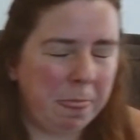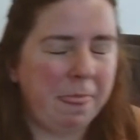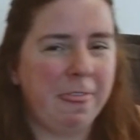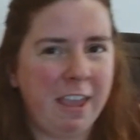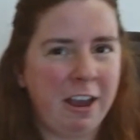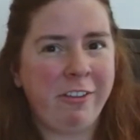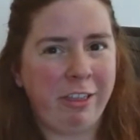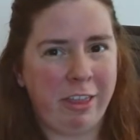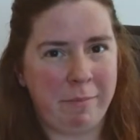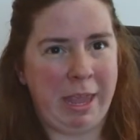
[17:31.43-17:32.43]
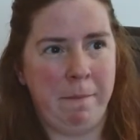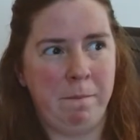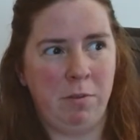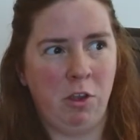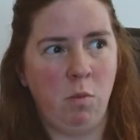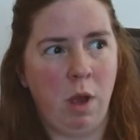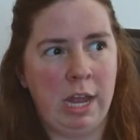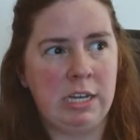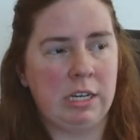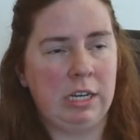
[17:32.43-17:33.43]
there's a limit to what